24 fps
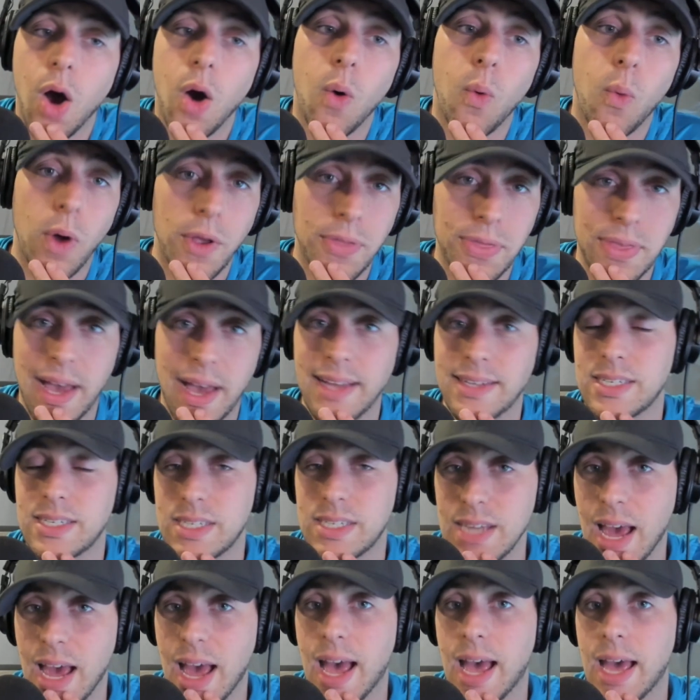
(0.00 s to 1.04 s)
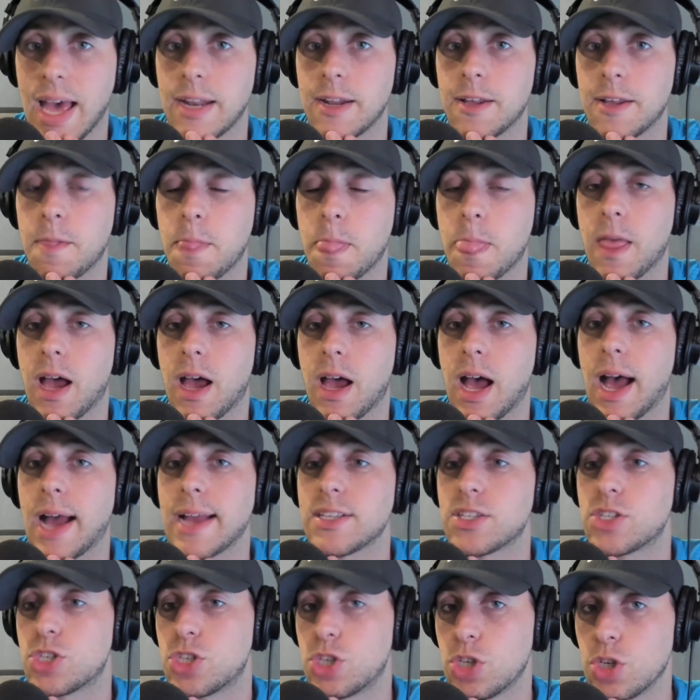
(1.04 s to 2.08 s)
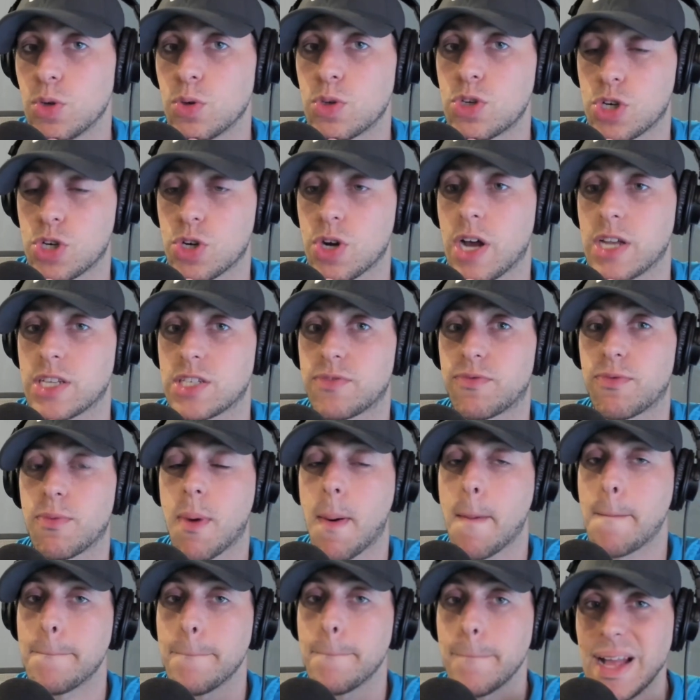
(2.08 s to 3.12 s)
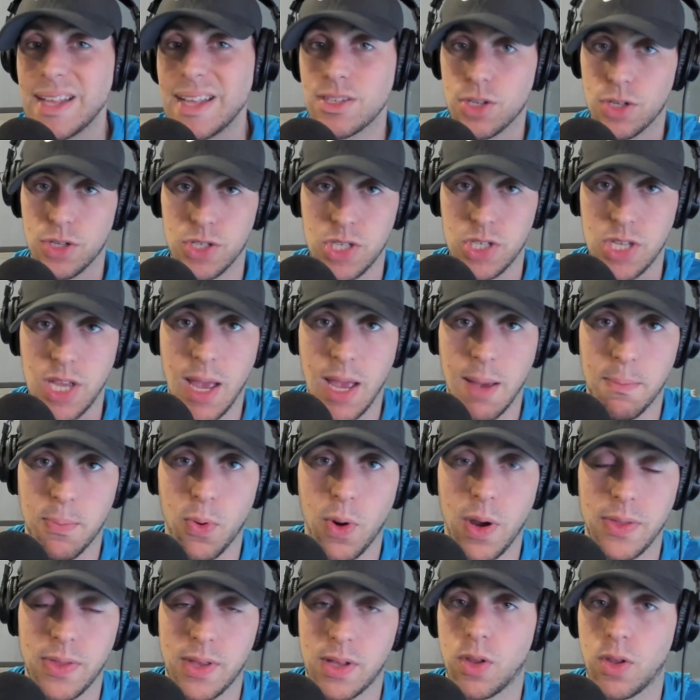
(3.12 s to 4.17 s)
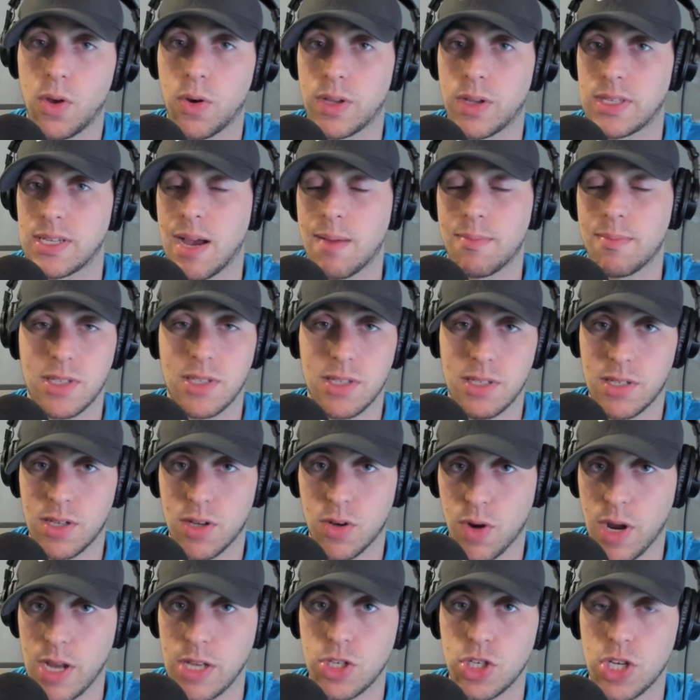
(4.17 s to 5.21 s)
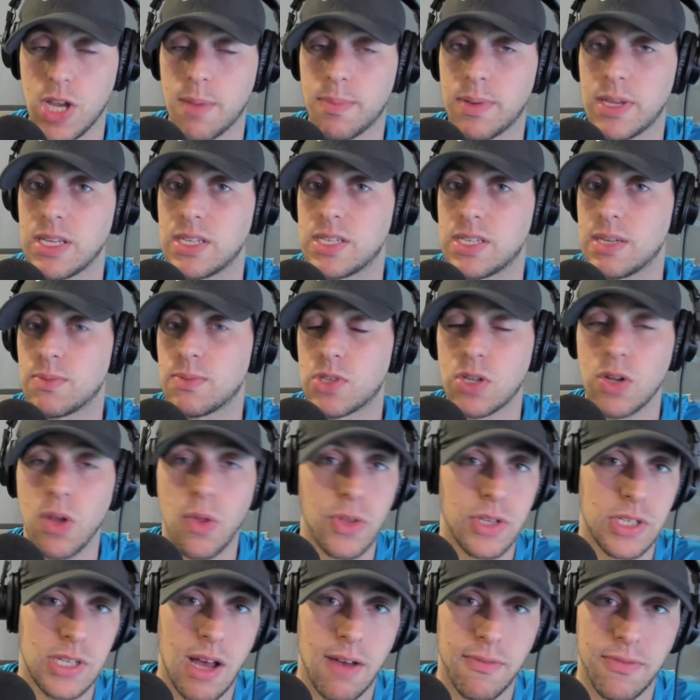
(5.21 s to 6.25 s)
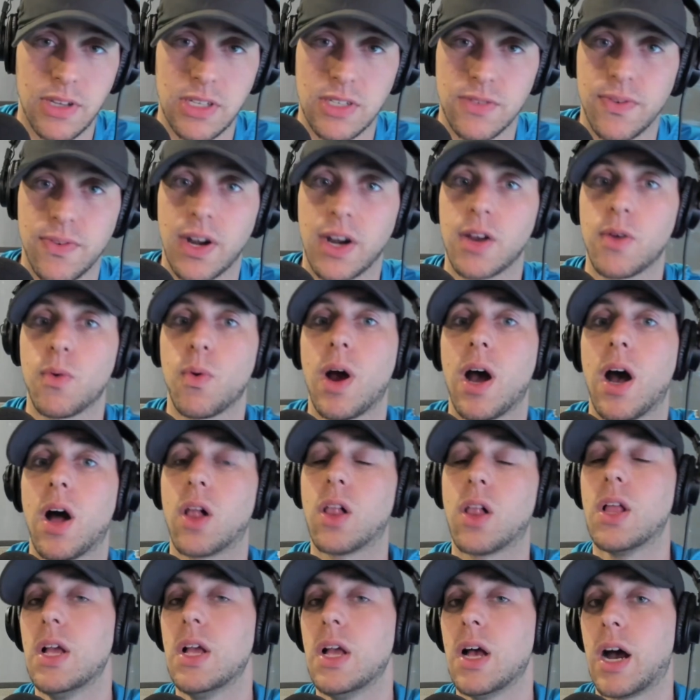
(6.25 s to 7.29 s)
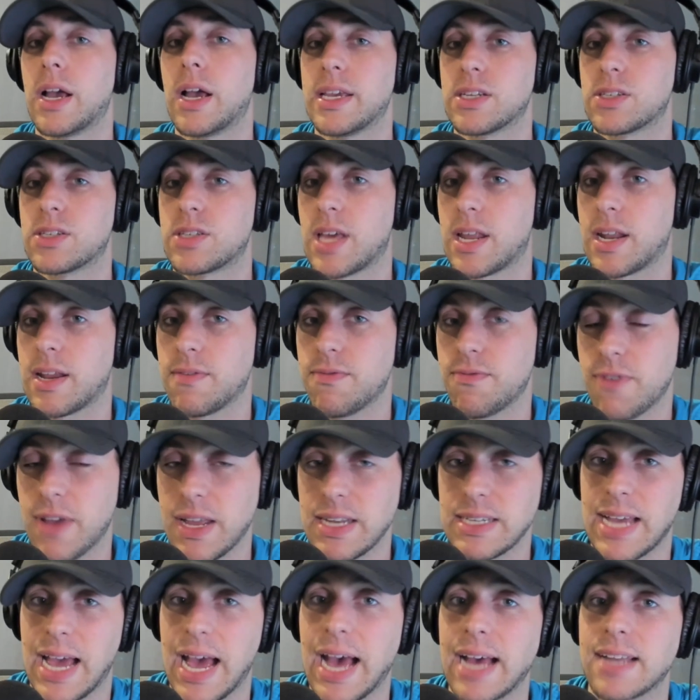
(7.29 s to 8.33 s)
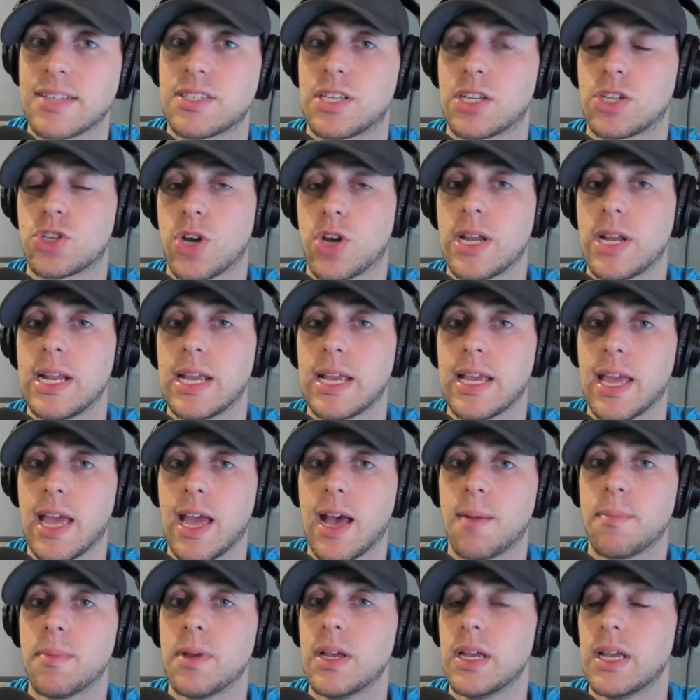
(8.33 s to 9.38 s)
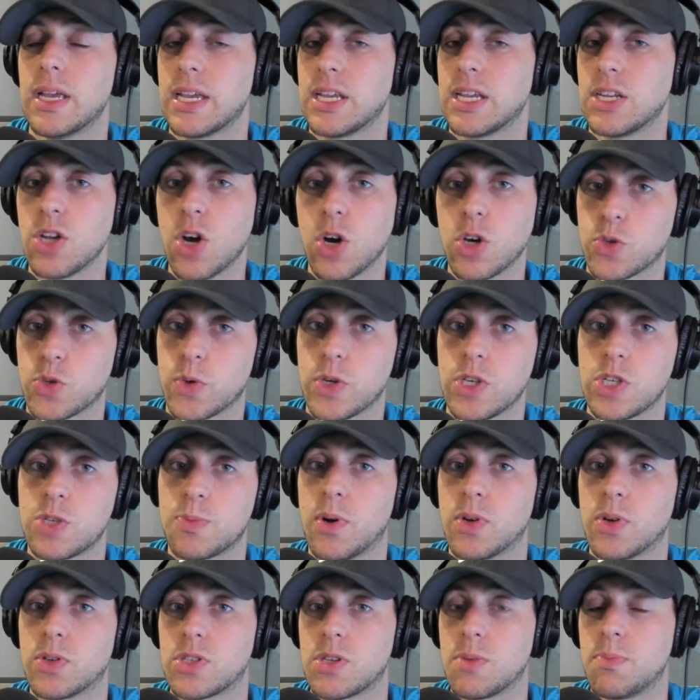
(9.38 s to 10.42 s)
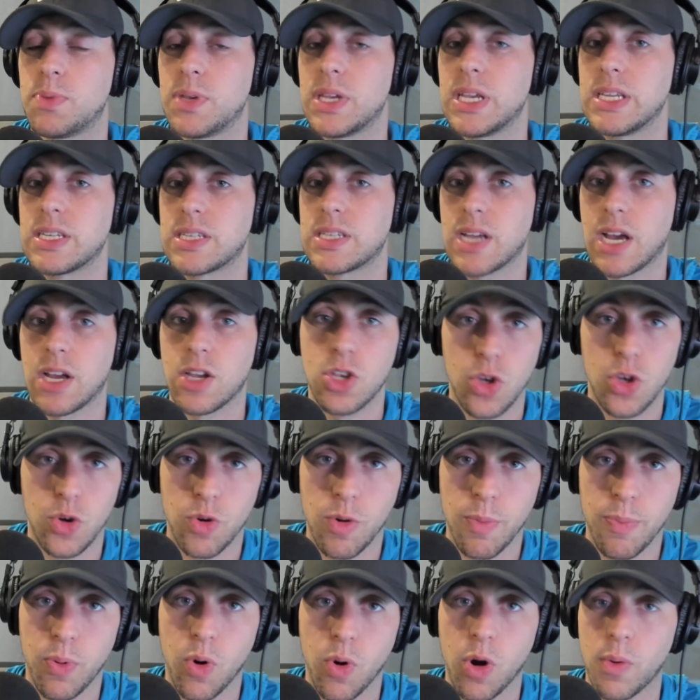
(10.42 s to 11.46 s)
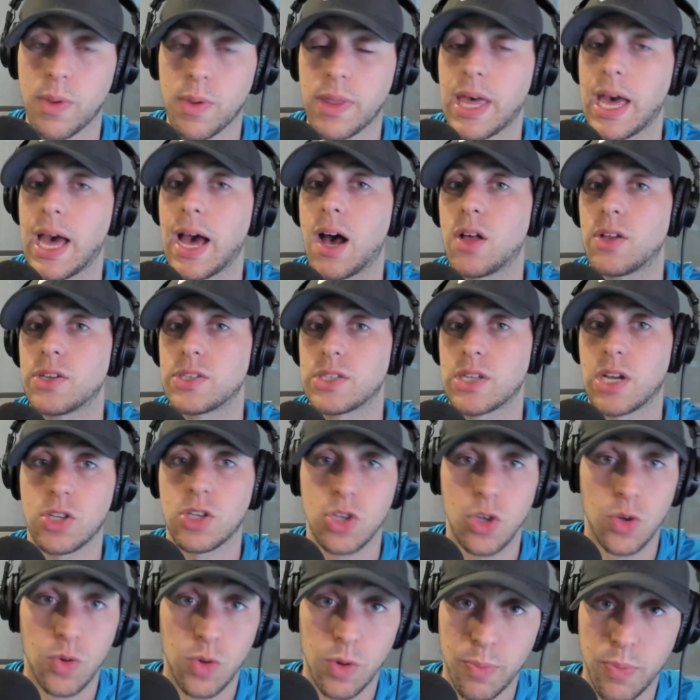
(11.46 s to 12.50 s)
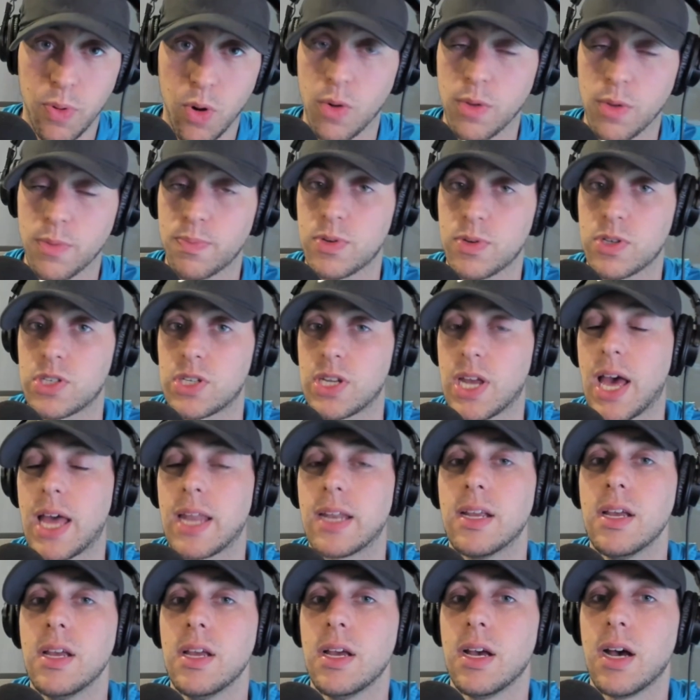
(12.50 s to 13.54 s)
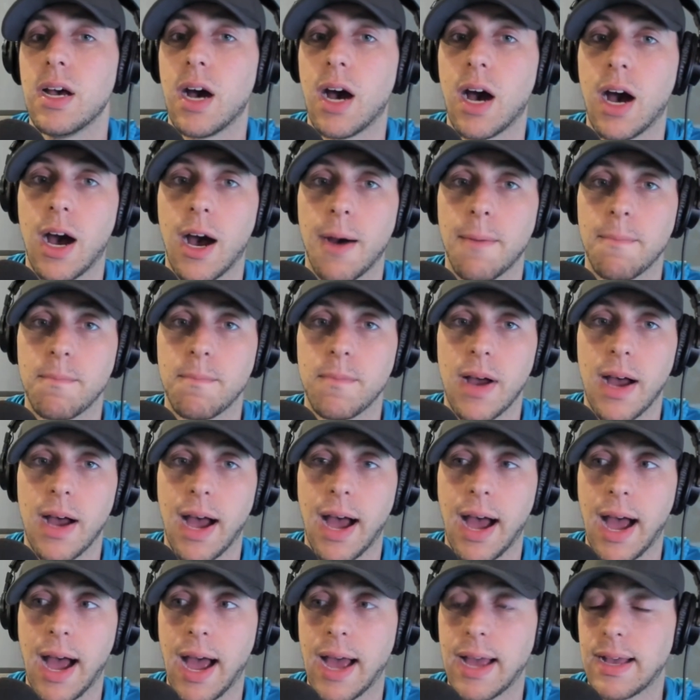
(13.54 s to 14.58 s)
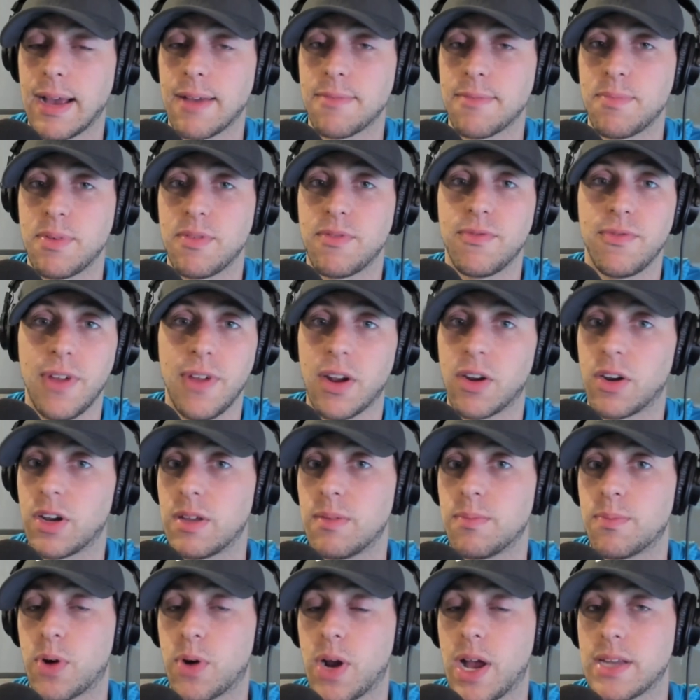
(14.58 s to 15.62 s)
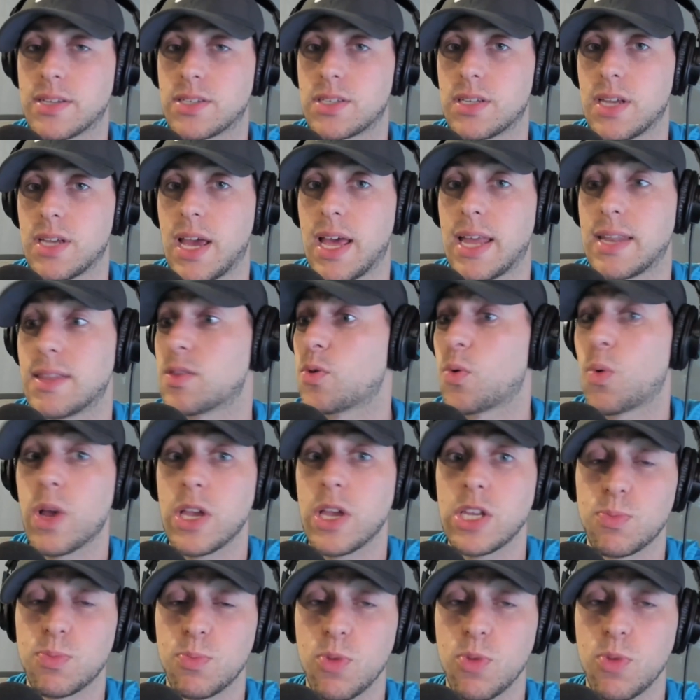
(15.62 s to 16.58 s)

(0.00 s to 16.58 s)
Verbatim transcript: With that said, I do trust from a mental standpoint that Logan Thomas is in great shape. He seems to know this offense very well. Uh, he has had a fantastic training camp. He knows where he's supposed to be. He's got good rapport with Howell. He's got good rapport with Brissett. Um, I, have been very impressed, and his